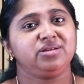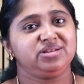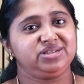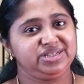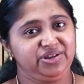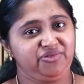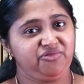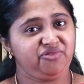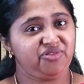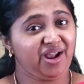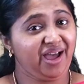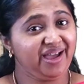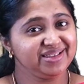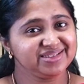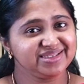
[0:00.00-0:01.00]
She
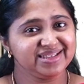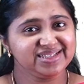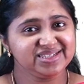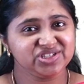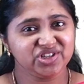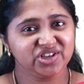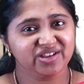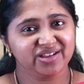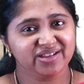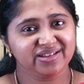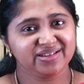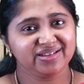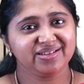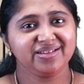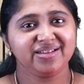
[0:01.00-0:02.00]
fries the
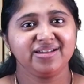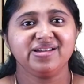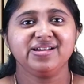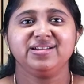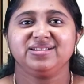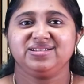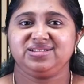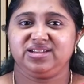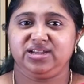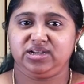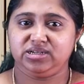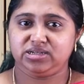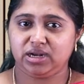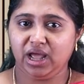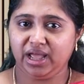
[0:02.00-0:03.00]
chicken. She
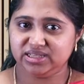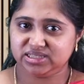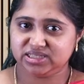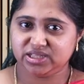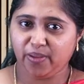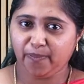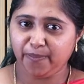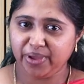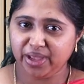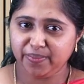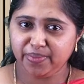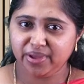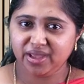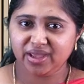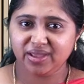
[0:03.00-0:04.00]
dries the
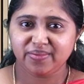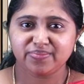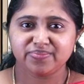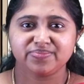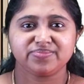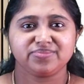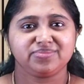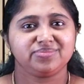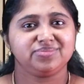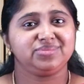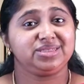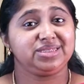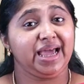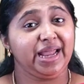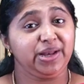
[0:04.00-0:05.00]
baby.
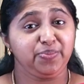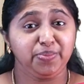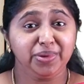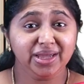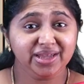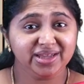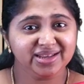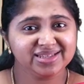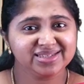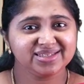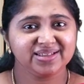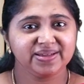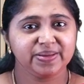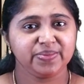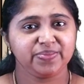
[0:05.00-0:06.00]
That means
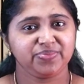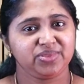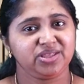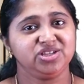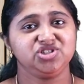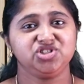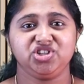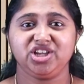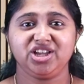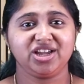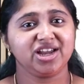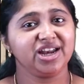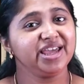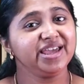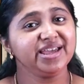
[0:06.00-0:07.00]
she
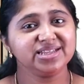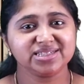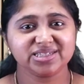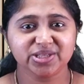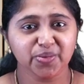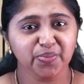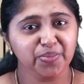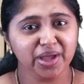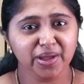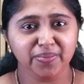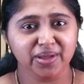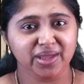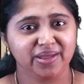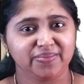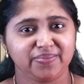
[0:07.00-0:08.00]
cleans the
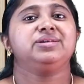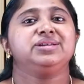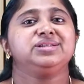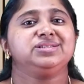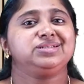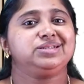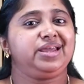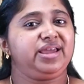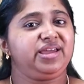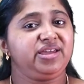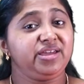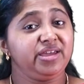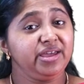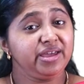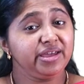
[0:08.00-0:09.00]
baby. She
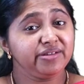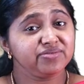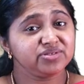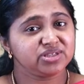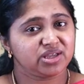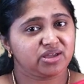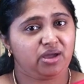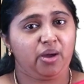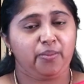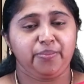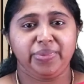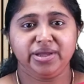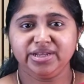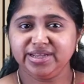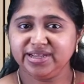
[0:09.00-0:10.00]
gives
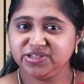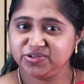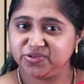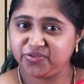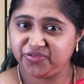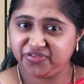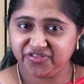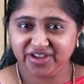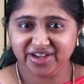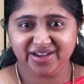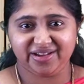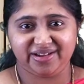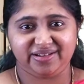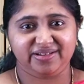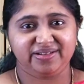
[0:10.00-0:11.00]
company to
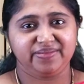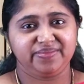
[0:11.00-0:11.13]
feed.